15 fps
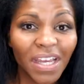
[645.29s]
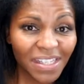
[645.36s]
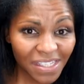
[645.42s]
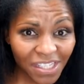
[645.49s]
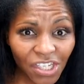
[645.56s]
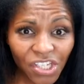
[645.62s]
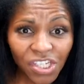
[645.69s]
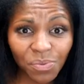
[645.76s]
This
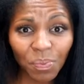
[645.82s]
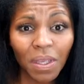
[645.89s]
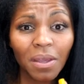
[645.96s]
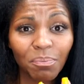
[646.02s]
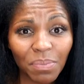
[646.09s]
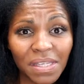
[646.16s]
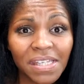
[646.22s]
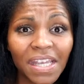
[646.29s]
could just be a
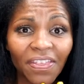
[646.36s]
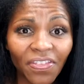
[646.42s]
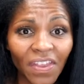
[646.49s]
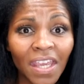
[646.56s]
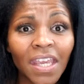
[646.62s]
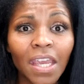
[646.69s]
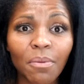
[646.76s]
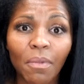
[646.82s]
busy
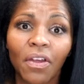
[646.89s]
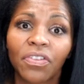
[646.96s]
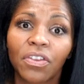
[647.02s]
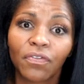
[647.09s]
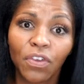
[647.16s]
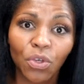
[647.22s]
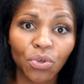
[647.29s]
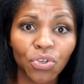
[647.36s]
thinking month.
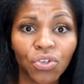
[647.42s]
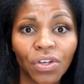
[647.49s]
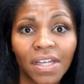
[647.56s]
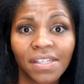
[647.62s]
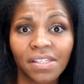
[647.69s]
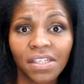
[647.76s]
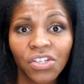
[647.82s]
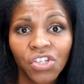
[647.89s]
If you're
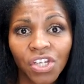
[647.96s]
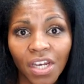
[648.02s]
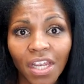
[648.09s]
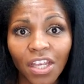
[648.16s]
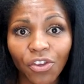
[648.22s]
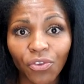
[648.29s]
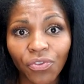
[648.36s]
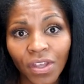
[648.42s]

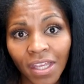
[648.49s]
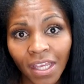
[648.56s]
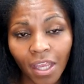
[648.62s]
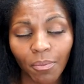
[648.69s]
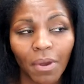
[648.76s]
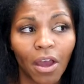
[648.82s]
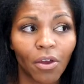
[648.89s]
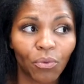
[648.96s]
transitioning, you're thinking
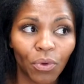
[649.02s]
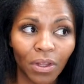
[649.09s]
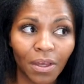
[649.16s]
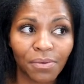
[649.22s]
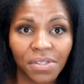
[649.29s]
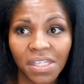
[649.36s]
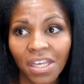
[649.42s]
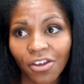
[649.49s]
about, well, I
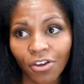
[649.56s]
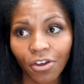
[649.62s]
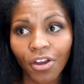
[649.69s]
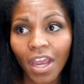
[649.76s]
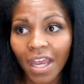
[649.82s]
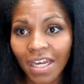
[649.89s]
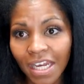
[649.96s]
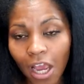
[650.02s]
was here,
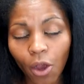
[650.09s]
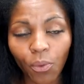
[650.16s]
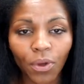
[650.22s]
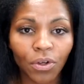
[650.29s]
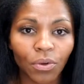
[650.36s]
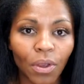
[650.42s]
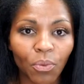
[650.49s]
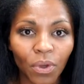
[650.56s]
now where
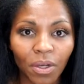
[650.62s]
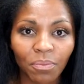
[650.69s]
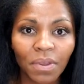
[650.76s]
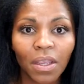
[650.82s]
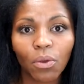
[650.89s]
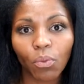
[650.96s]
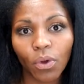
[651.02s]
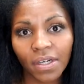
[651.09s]
do I want to
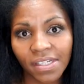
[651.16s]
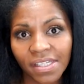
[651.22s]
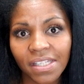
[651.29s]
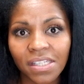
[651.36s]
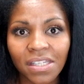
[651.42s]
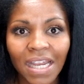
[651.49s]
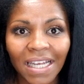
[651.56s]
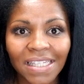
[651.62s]
be? What does
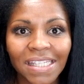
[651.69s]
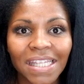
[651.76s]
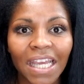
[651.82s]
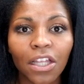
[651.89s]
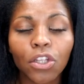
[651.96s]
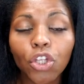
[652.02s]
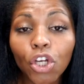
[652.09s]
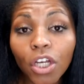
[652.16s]
this next
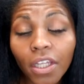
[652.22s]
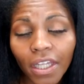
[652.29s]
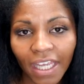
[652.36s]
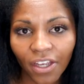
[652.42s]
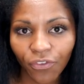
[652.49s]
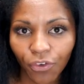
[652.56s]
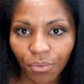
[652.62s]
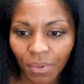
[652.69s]
thing look
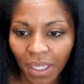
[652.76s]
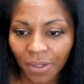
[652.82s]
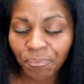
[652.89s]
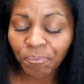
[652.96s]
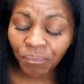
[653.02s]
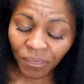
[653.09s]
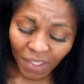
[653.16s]
like for me?